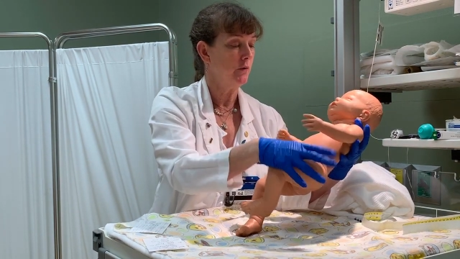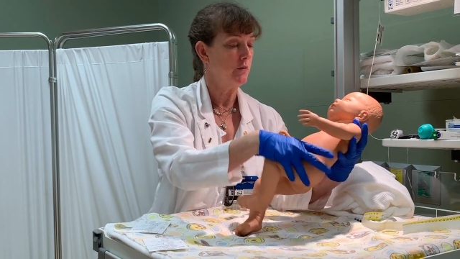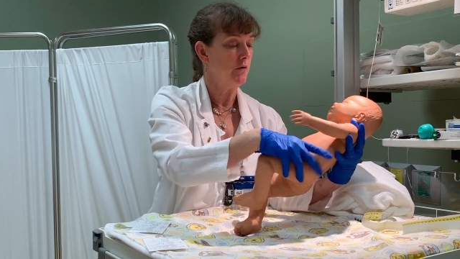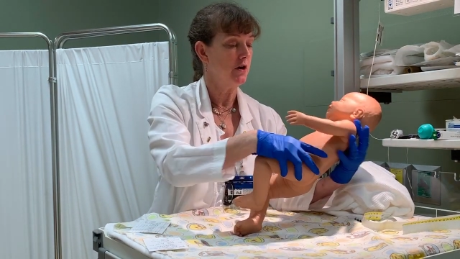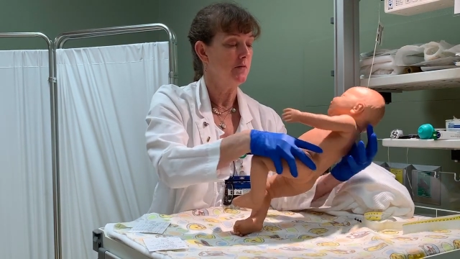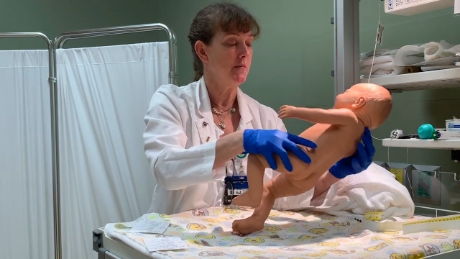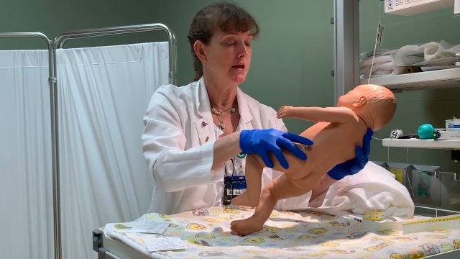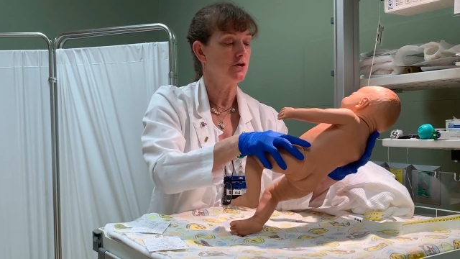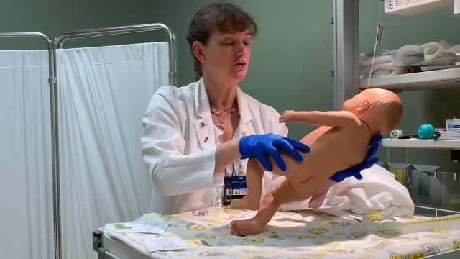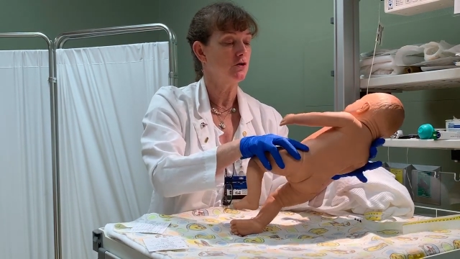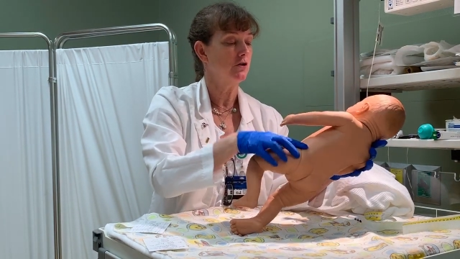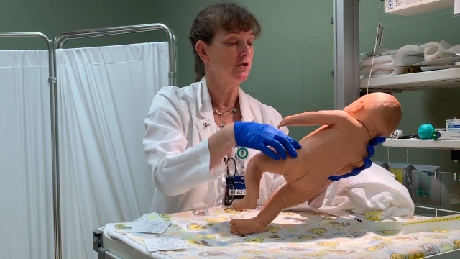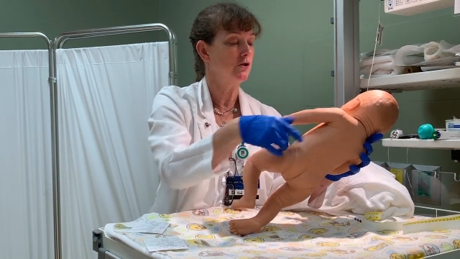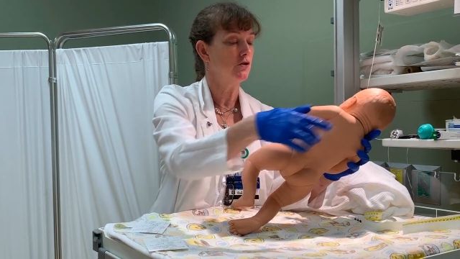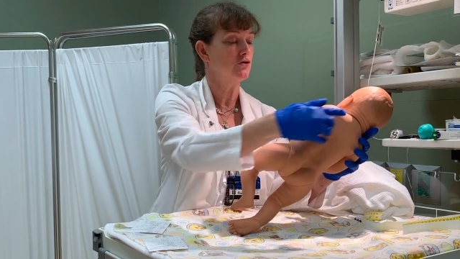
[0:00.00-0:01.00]
We want to make sure
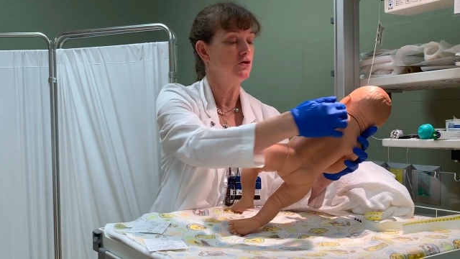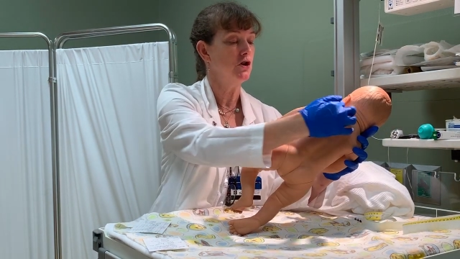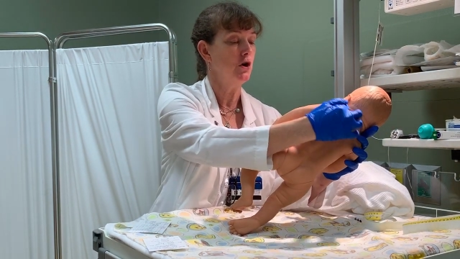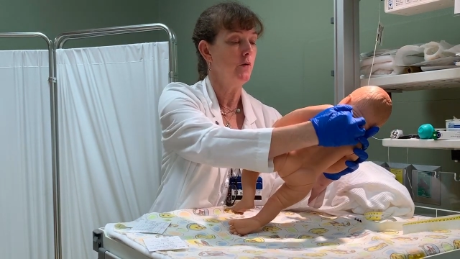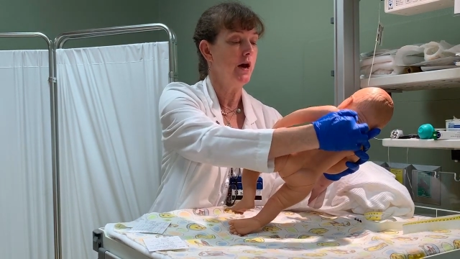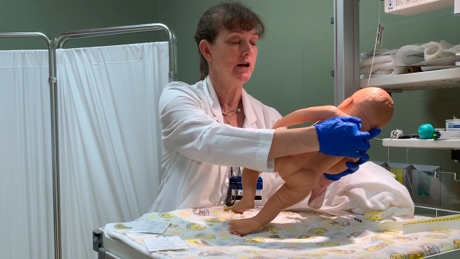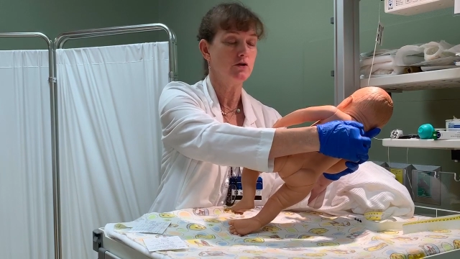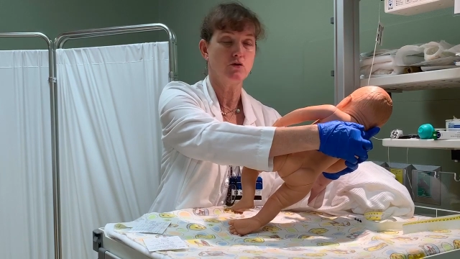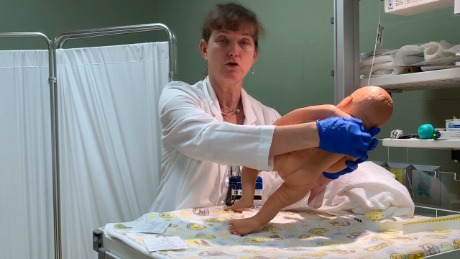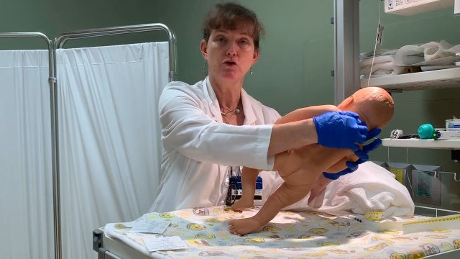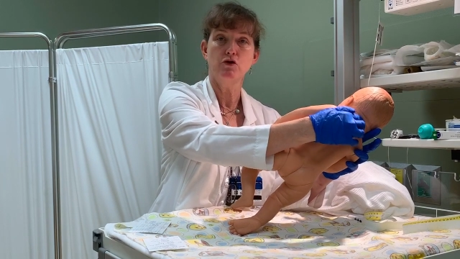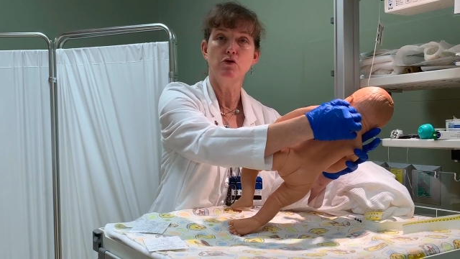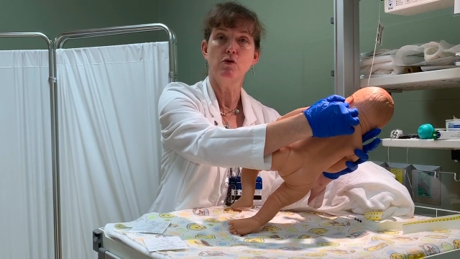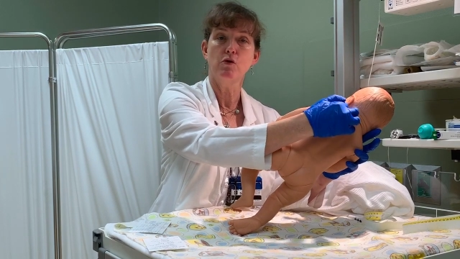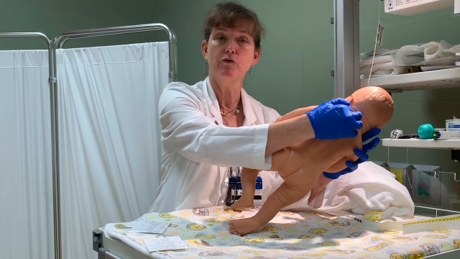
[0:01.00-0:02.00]
that there's no
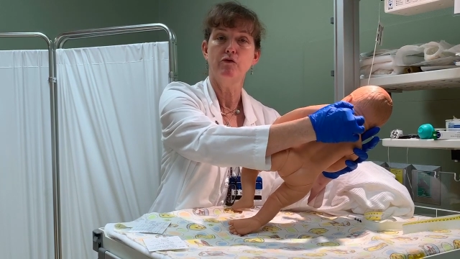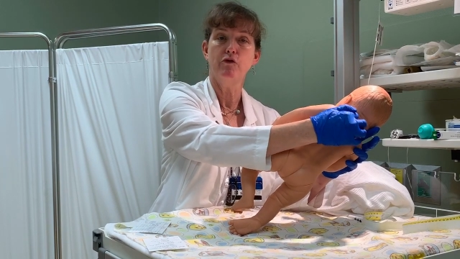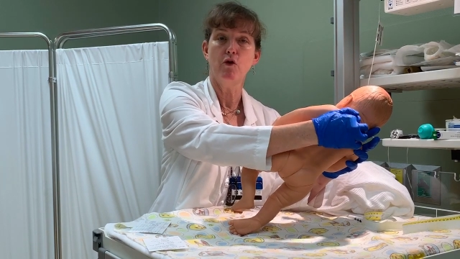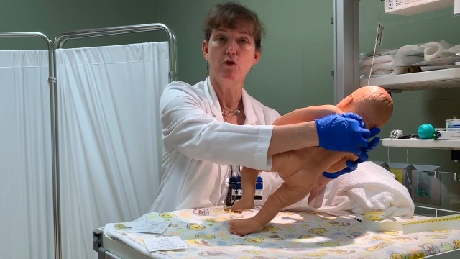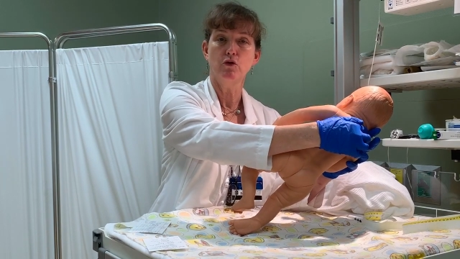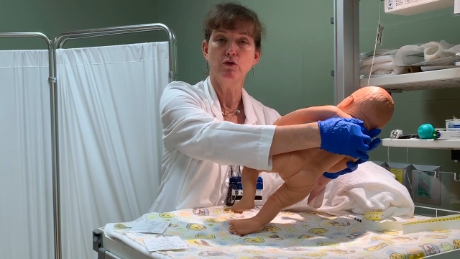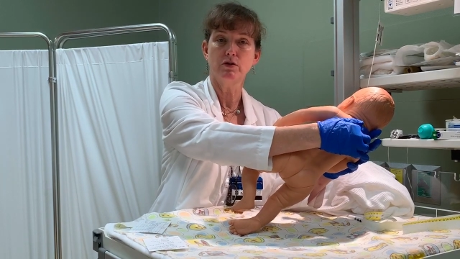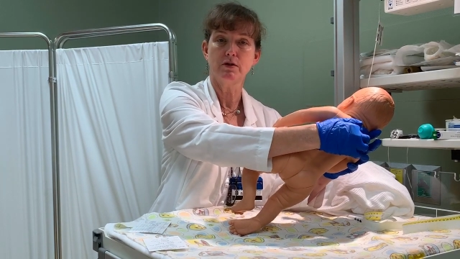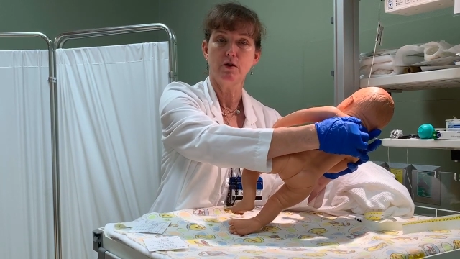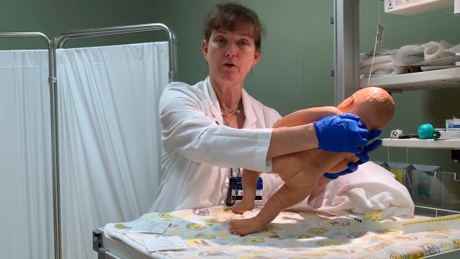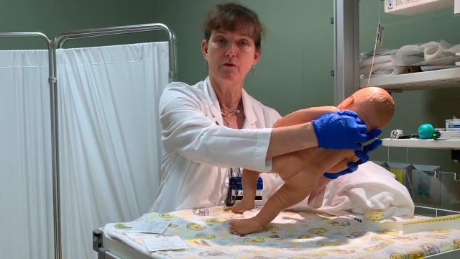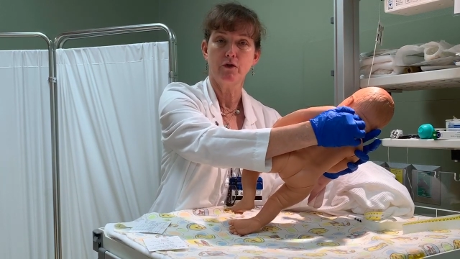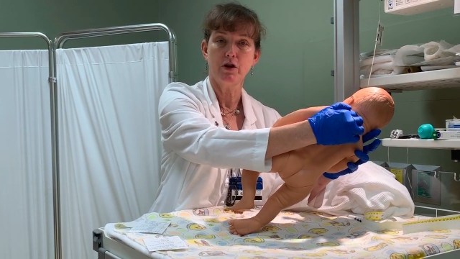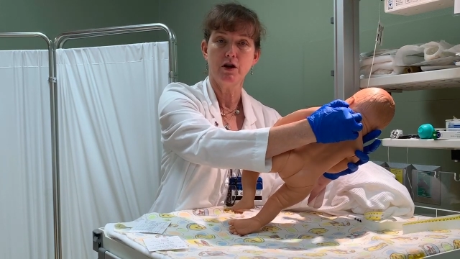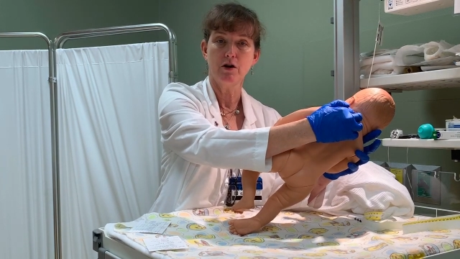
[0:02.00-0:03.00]
extranuchal folds
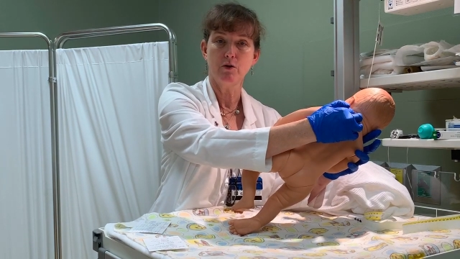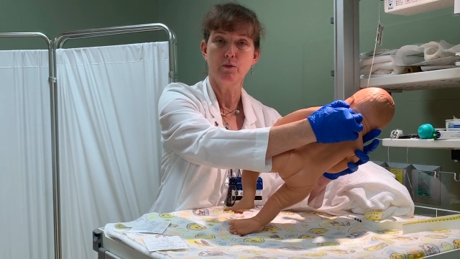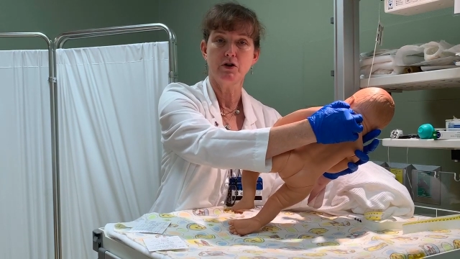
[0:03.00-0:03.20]
over here,